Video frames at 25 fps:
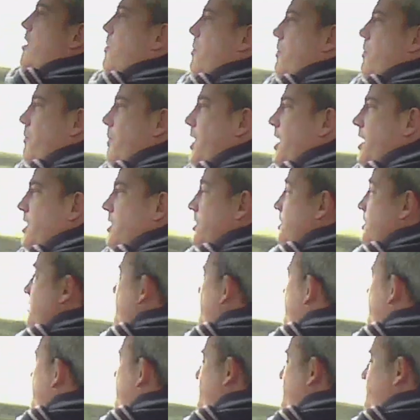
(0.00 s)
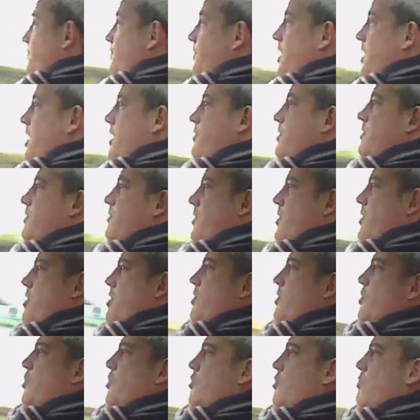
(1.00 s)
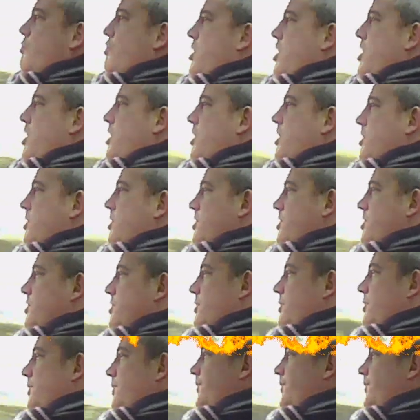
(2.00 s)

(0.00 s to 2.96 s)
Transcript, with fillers: amazing very, very good braking system.